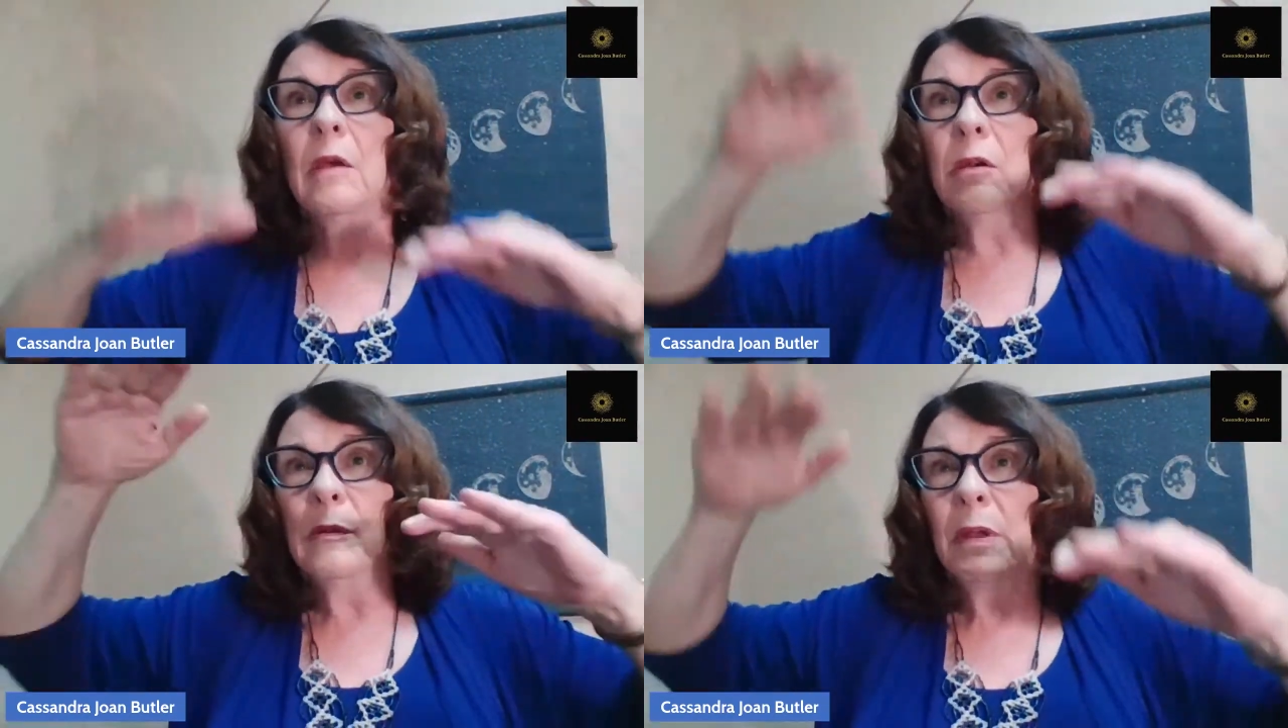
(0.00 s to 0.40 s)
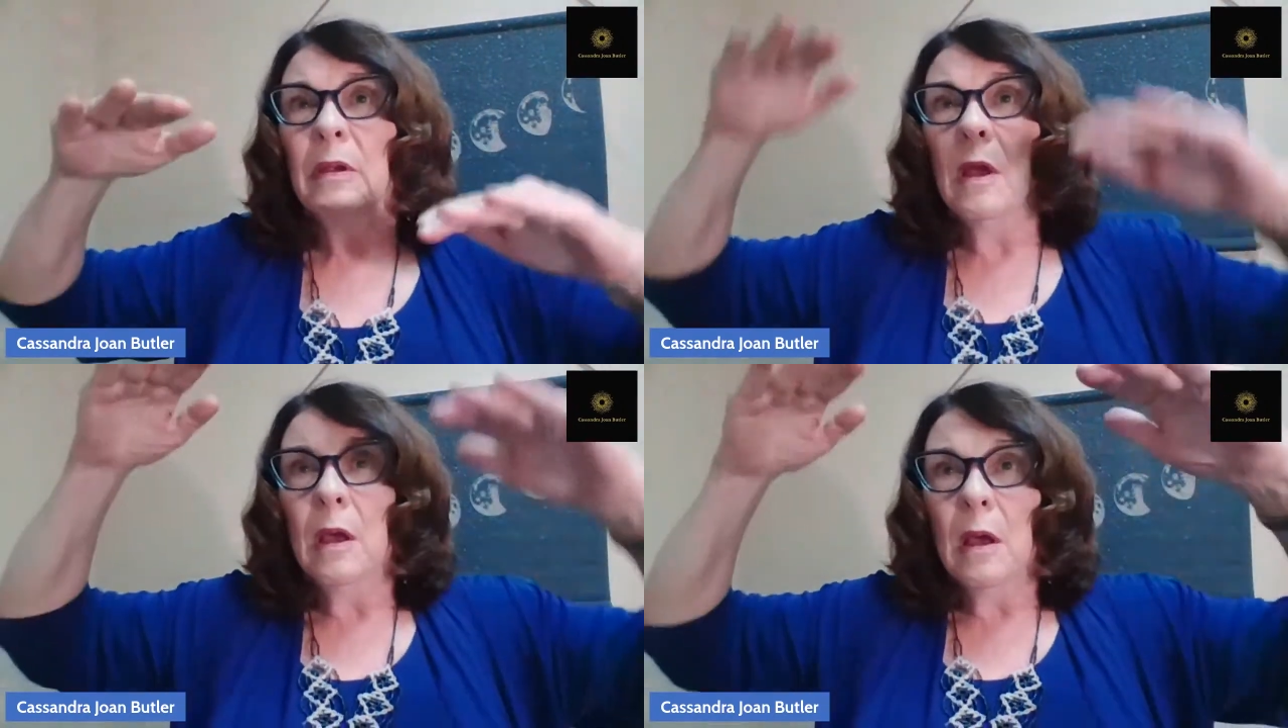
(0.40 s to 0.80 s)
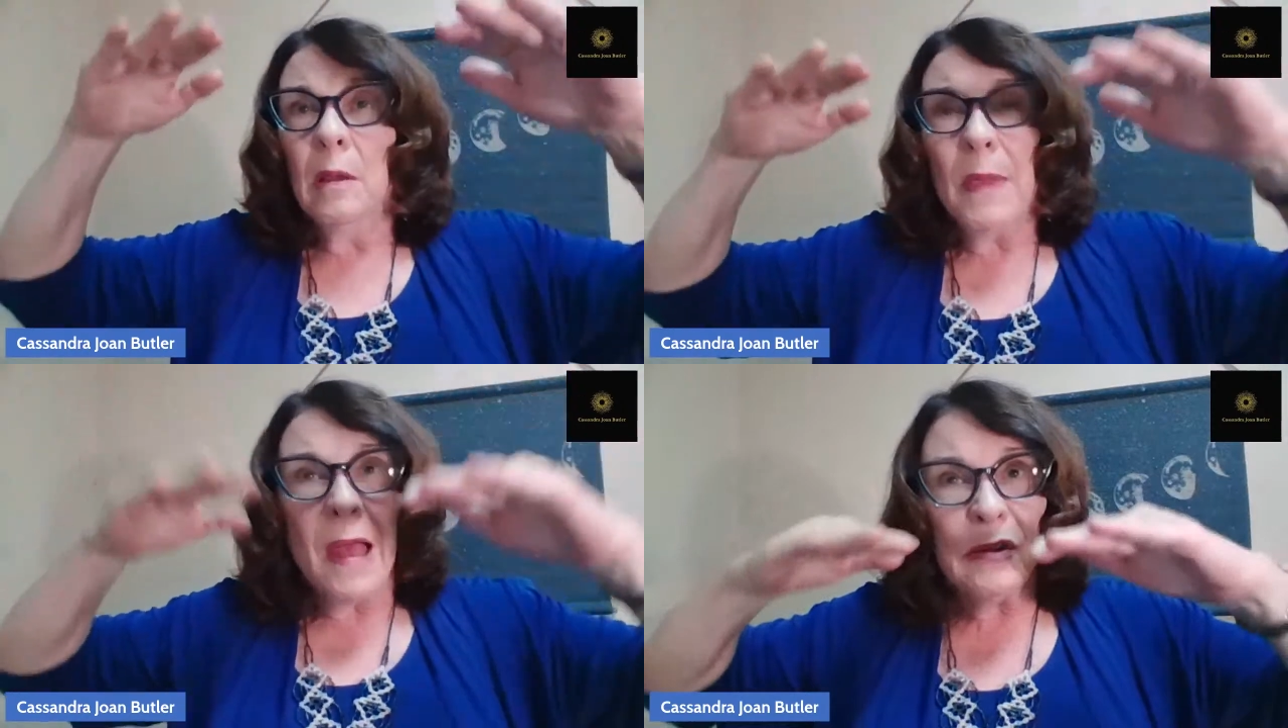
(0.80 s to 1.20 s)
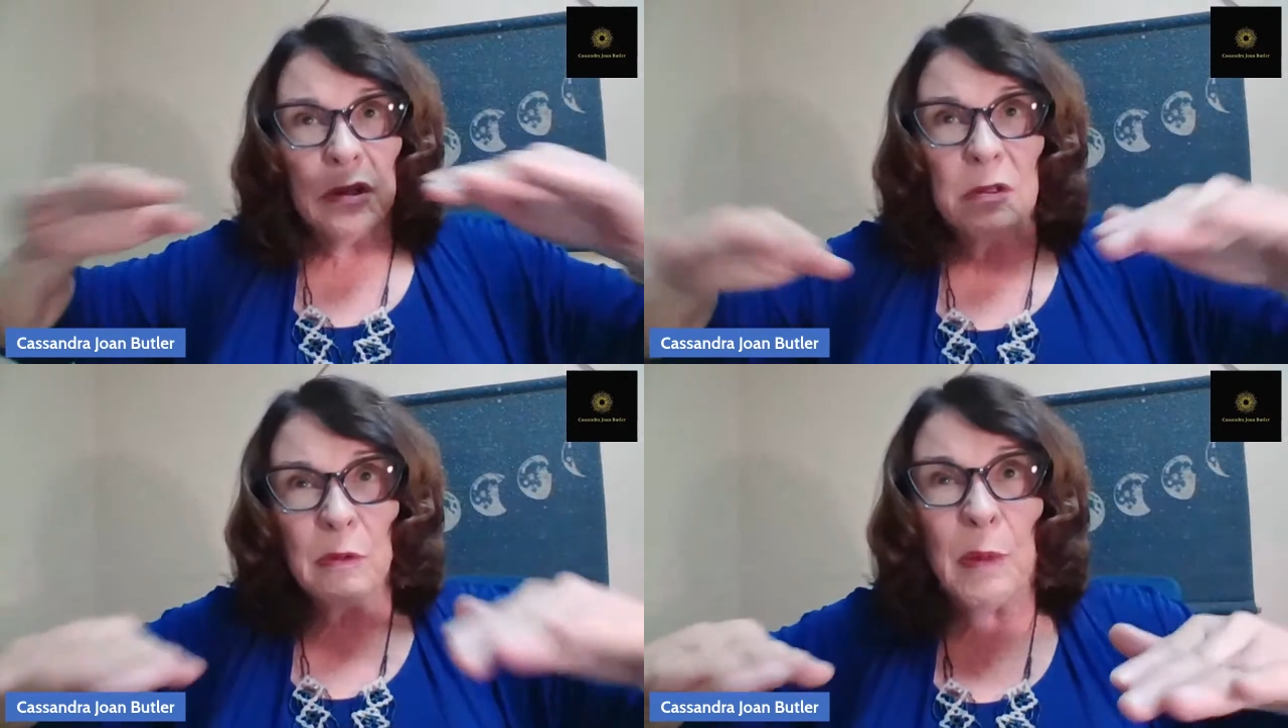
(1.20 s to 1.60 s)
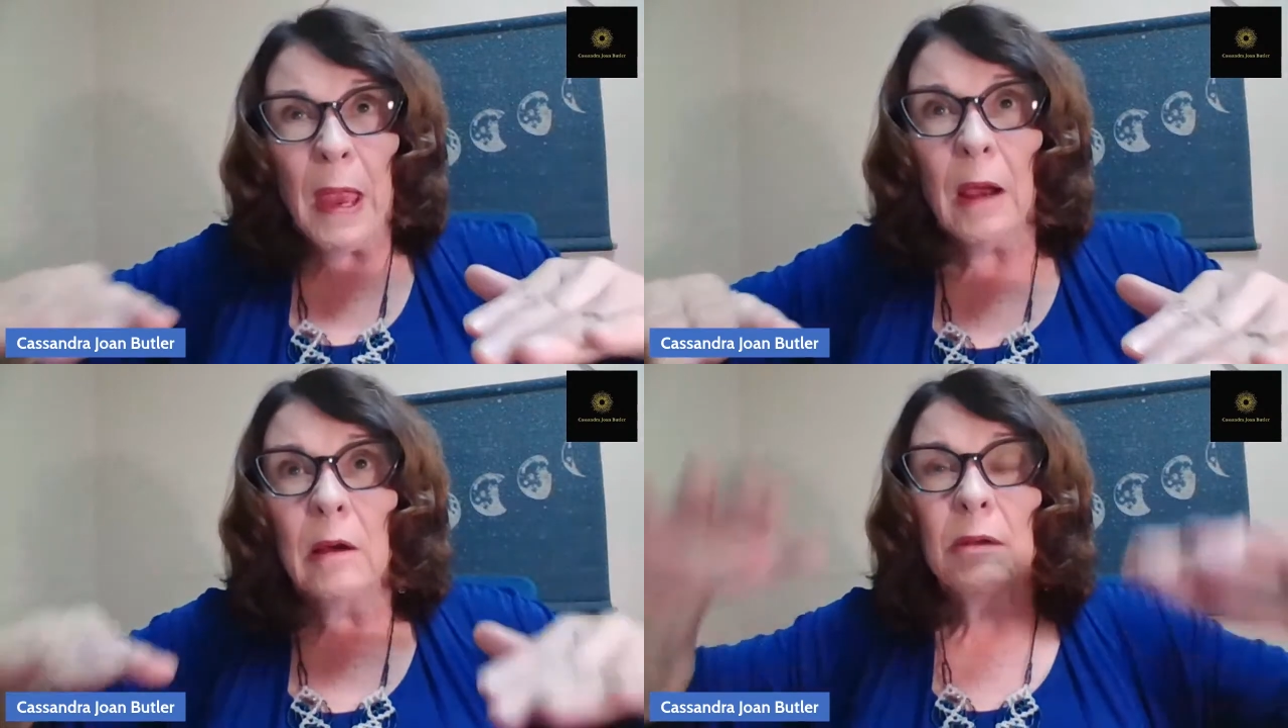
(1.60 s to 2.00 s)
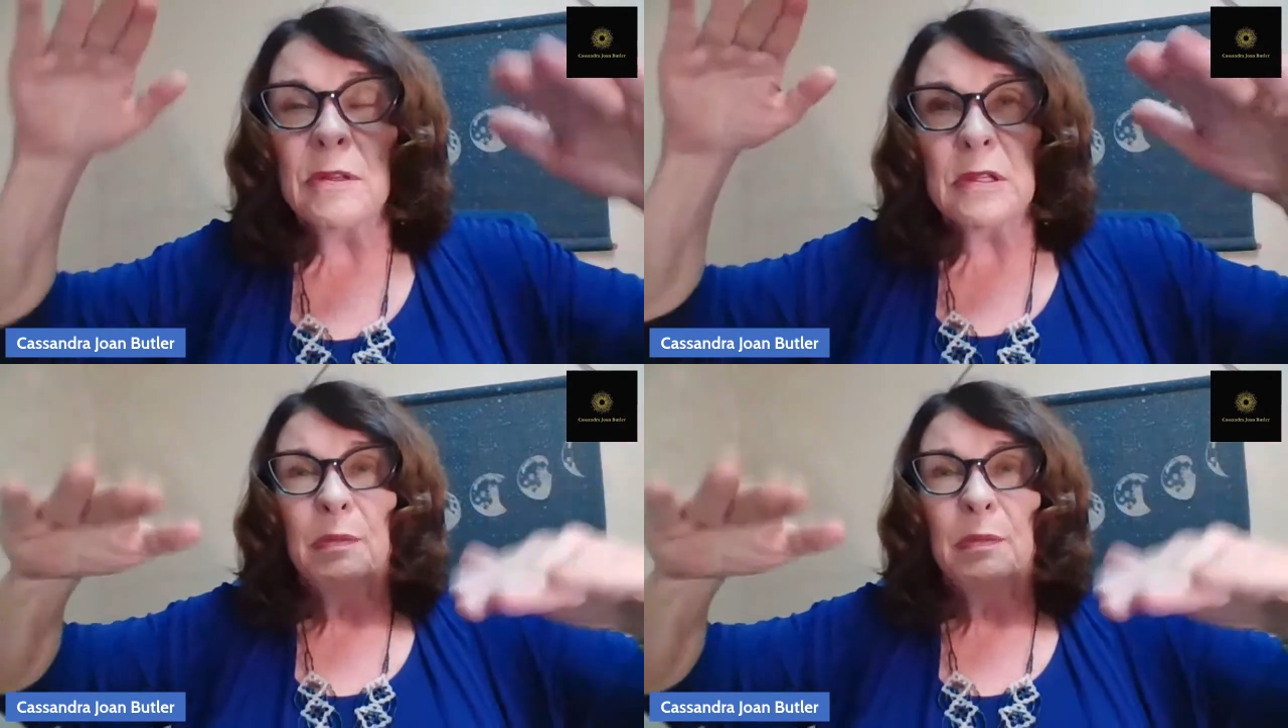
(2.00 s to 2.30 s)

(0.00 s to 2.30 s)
Could have been not just your parents,